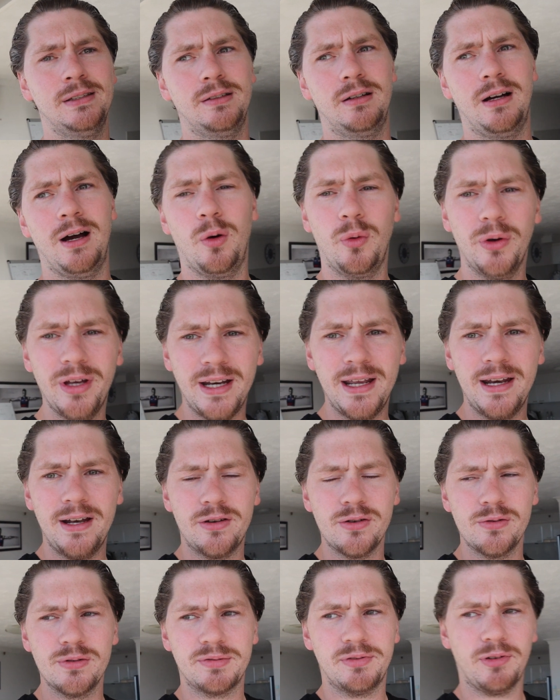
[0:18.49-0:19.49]
right? All you need to
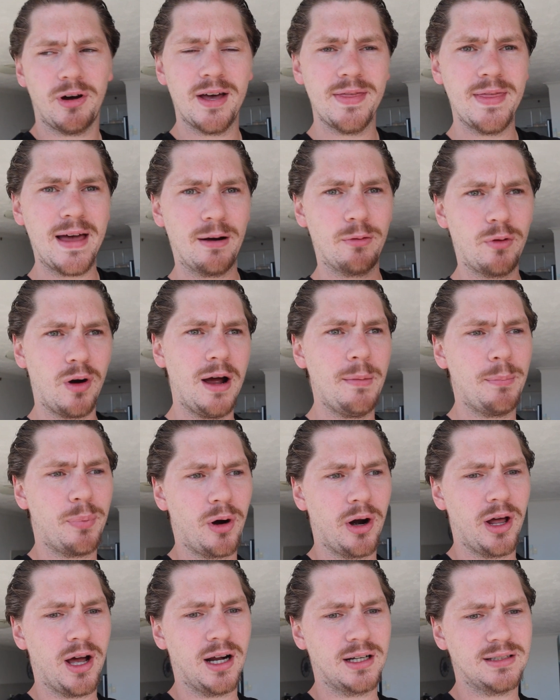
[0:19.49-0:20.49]
do is find that right
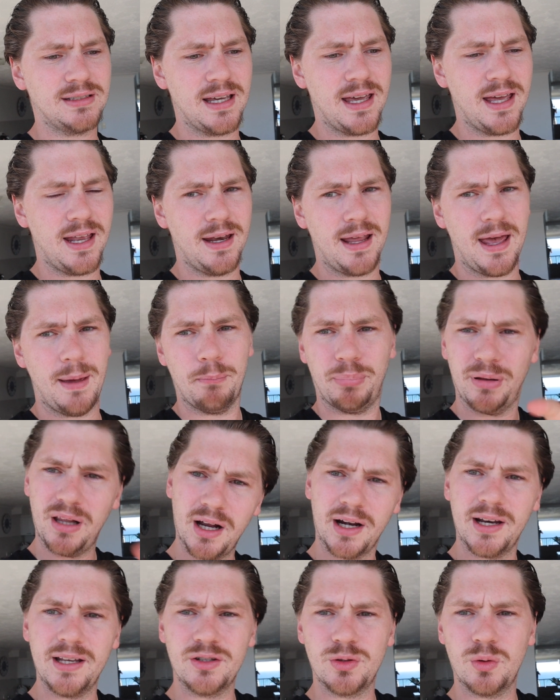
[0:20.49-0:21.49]
product and
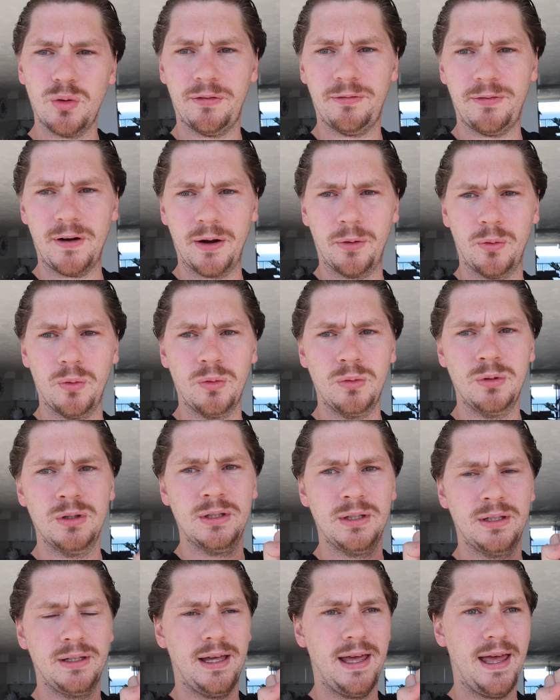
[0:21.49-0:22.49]
plug it into a funnel
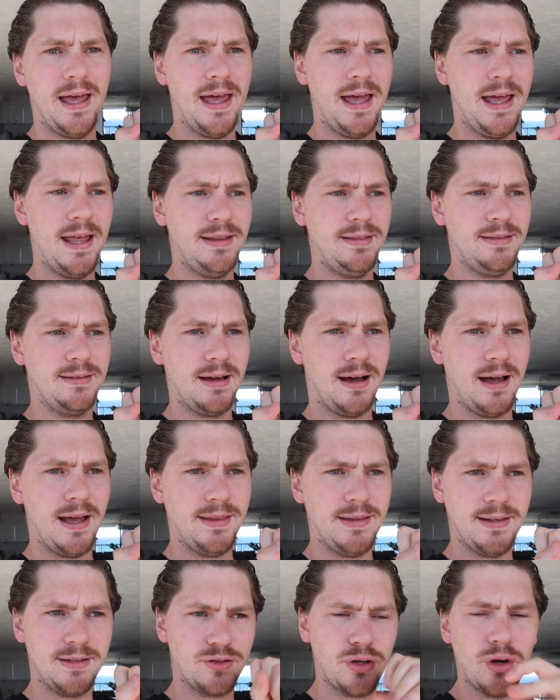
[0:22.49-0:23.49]
and
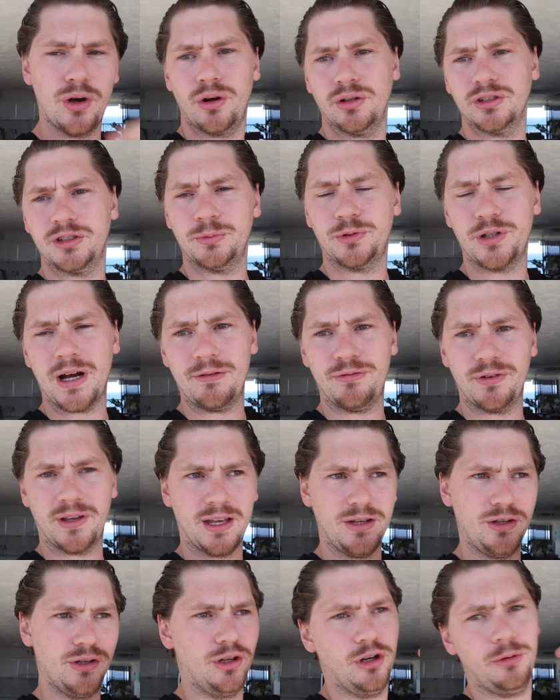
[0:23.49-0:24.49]
then turn on some traffic,
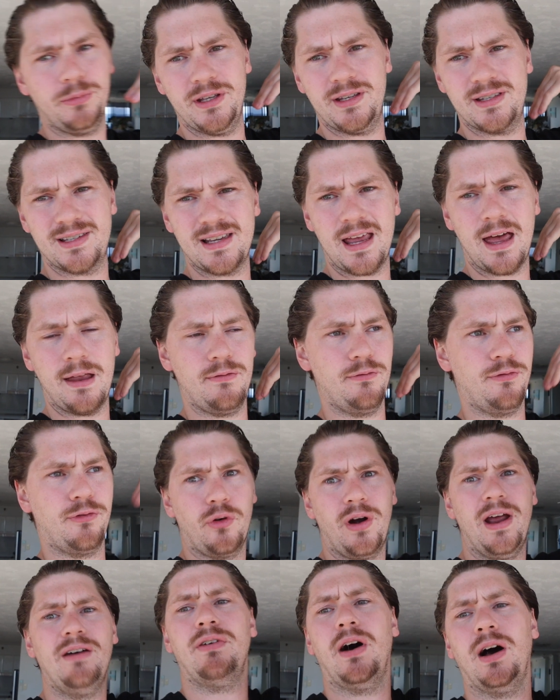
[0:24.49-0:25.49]
and you're going to be set
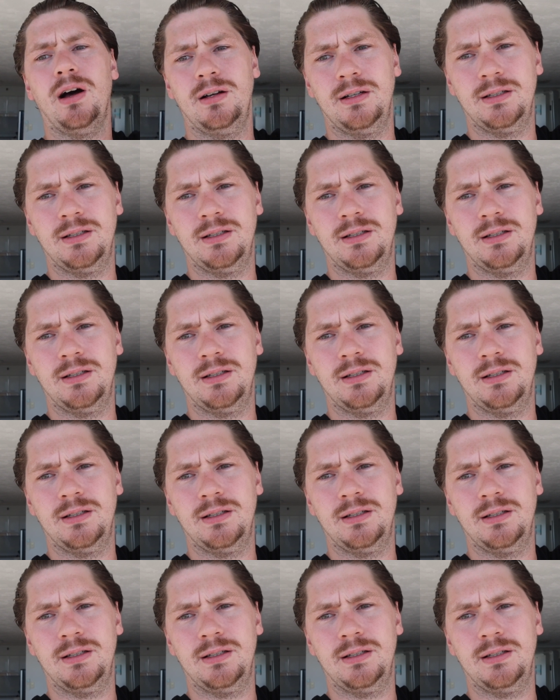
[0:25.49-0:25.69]
forever.